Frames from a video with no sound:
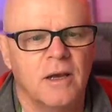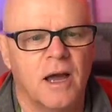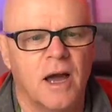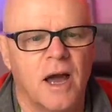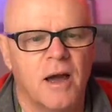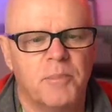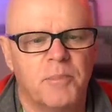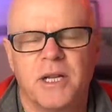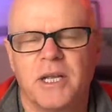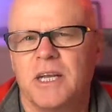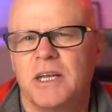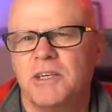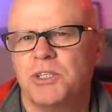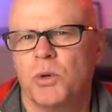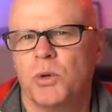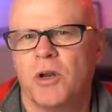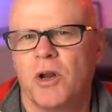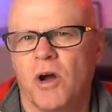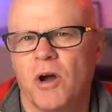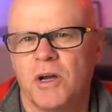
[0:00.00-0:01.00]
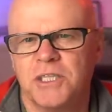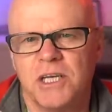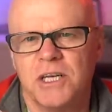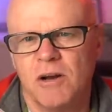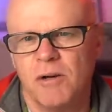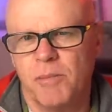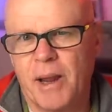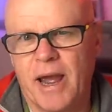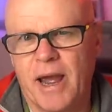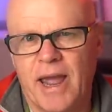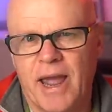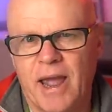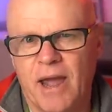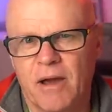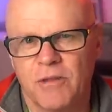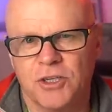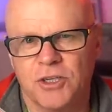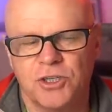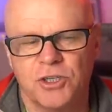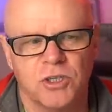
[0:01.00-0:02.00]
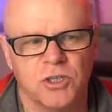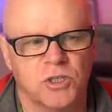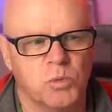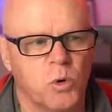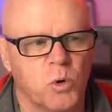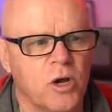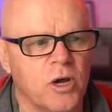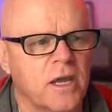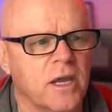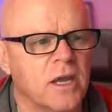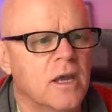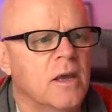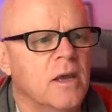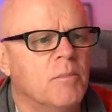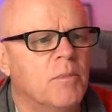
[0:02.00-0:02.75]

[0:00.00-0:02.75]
but it gives you an idea about how the shoots work.